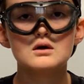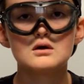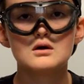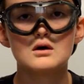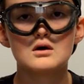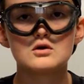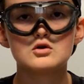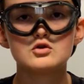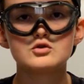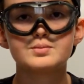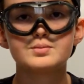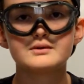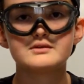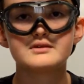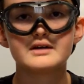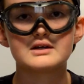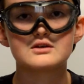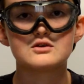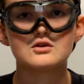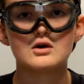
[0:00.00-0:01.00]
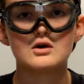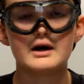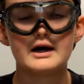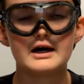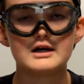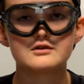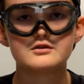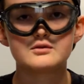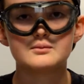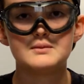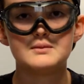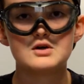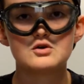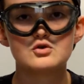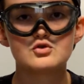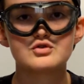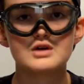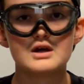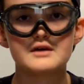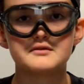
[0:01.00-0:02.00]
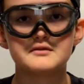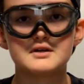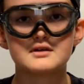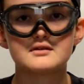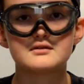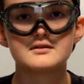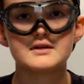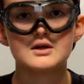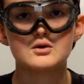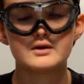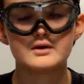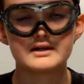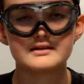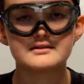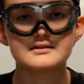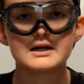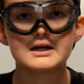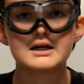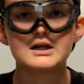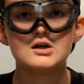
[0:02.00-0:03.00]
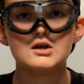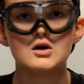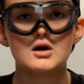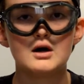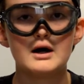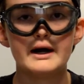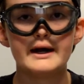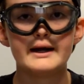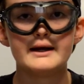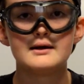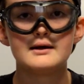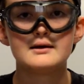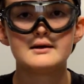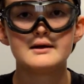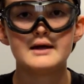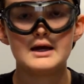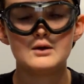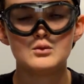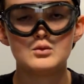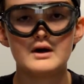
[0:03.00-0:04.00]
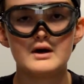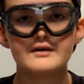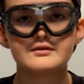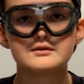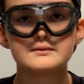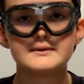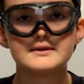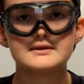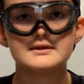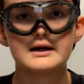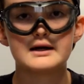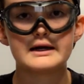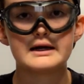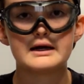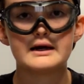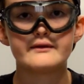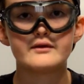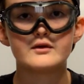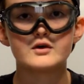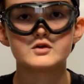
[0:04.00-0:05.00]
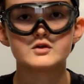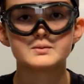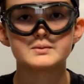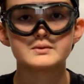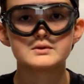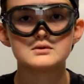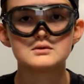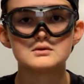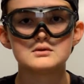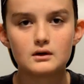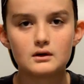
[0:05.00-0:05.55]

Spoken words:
Goggles protect your eyes from metal shavings that will get stuck in your eye and will have to be dug out at the hospital.